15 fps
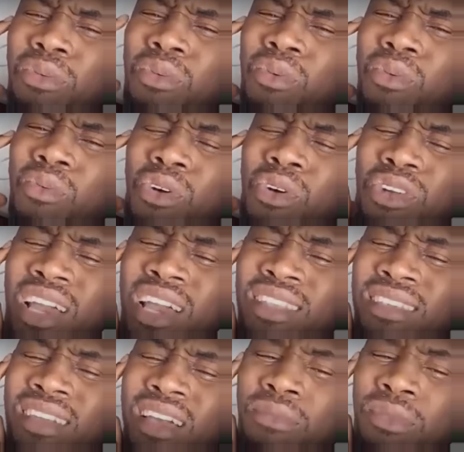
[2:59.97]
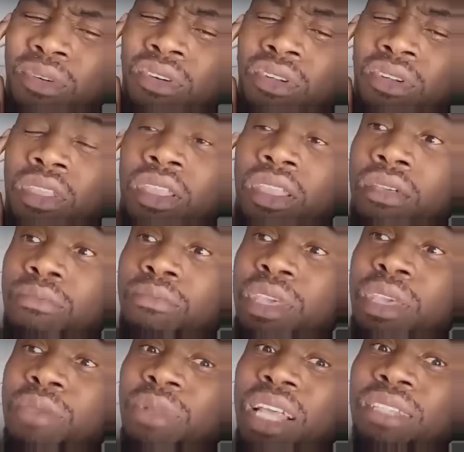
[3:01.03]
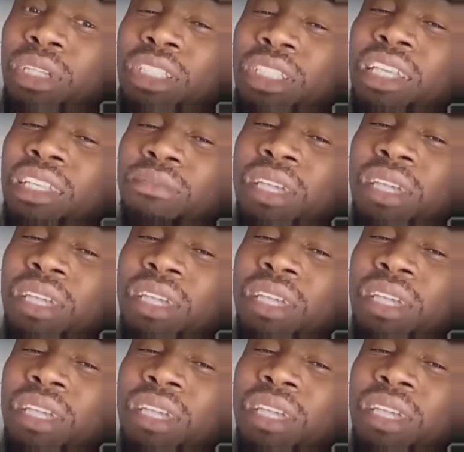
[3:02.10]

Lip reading: Well, that talk about people, as much as me